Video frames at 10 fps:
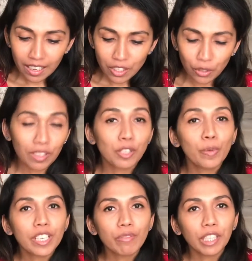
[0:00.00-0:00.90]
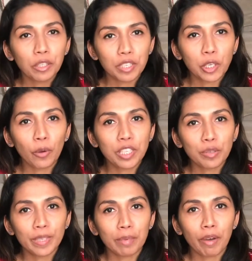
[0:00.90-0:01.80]
So this week's video is going
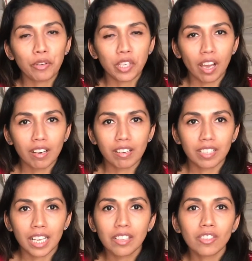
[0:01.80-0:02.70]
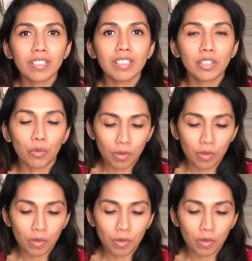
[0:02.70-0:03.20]
to be about toddler essentials,